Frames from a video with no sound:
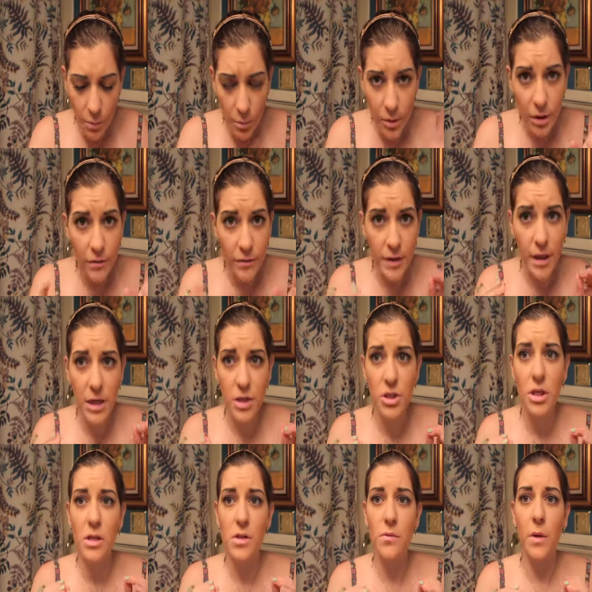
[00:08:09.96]

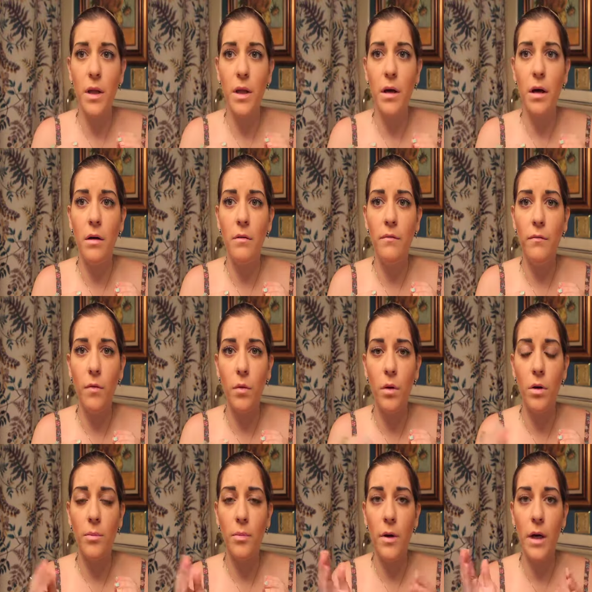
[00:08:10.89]
purification is really good
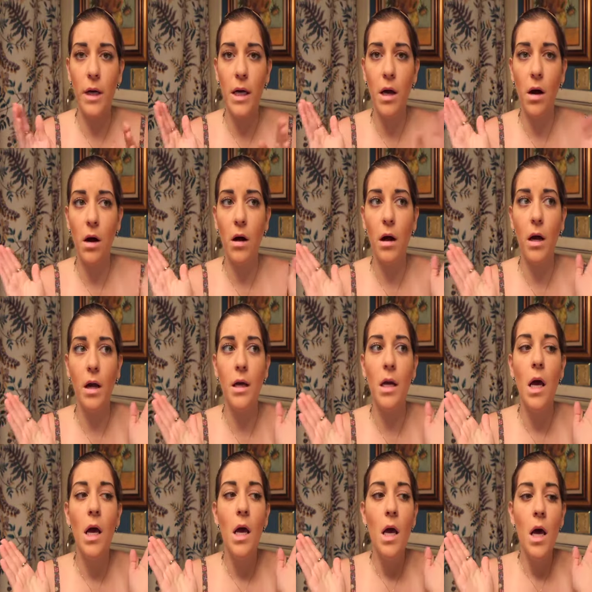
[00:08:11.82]
for putting
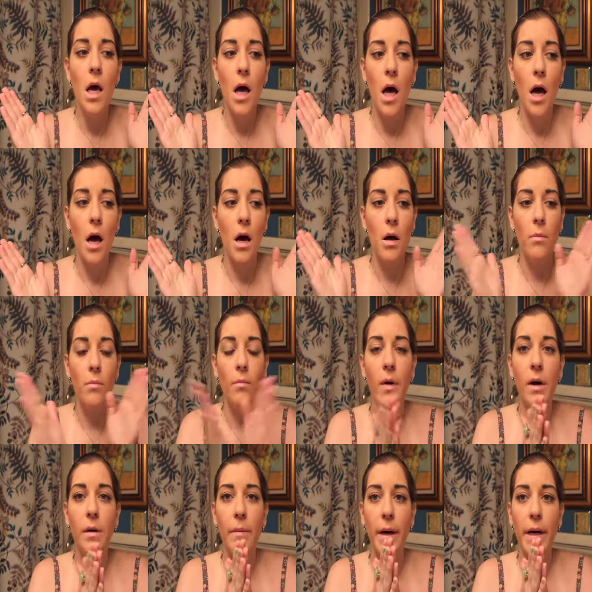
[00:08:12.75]
on
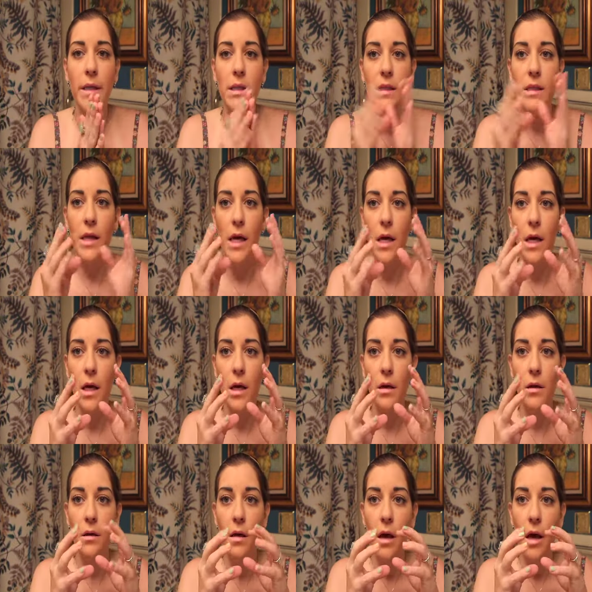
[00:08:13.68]
bug bites
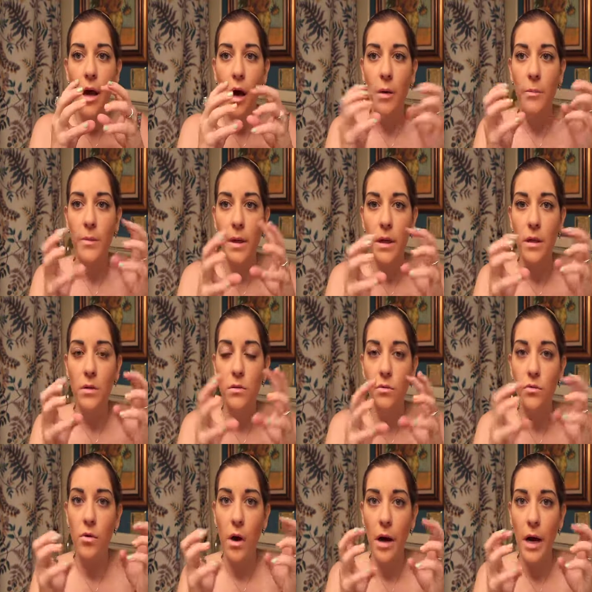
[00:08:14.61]
and helping
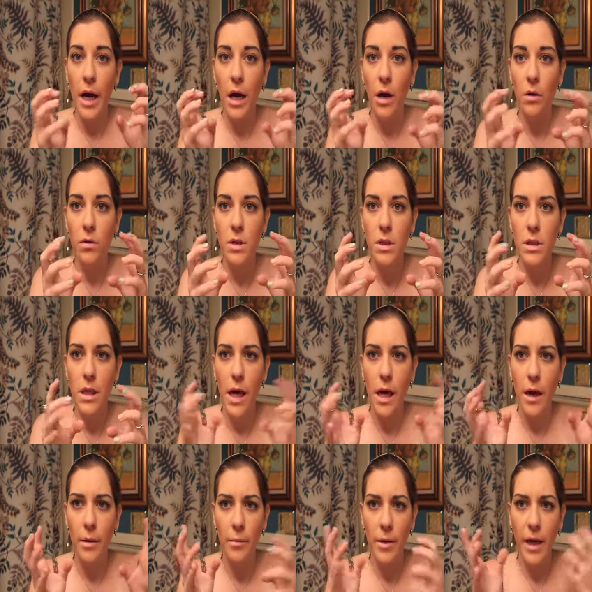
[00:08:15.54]
draw out,
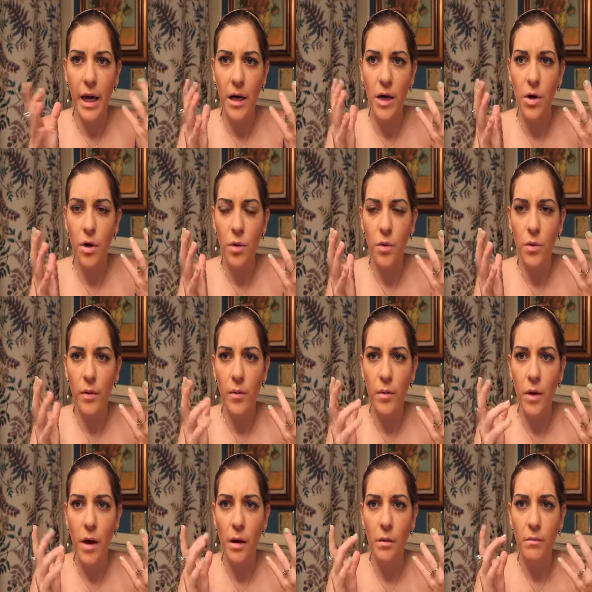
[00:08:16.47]
like I know
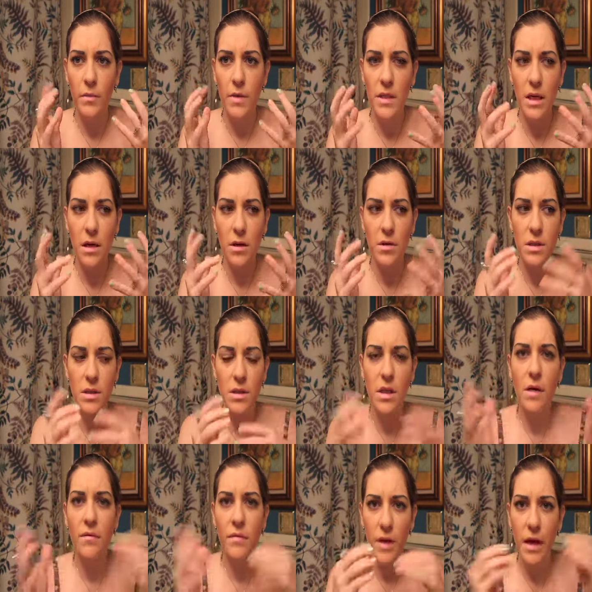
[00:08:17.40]
mosquitoes and
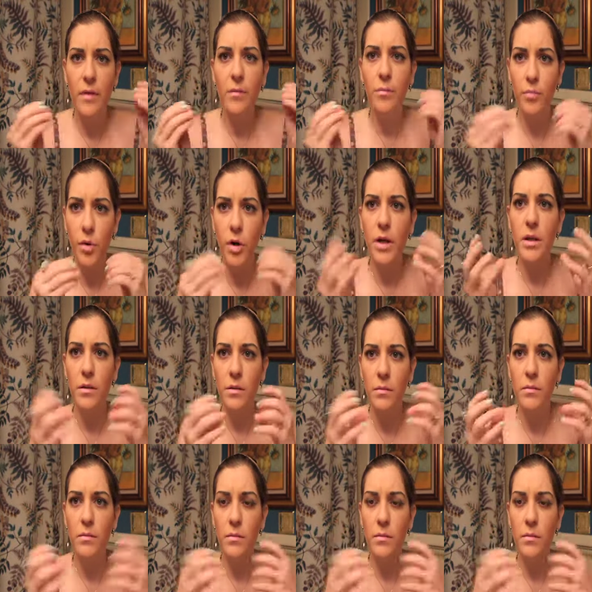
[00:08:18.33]
stuff, they put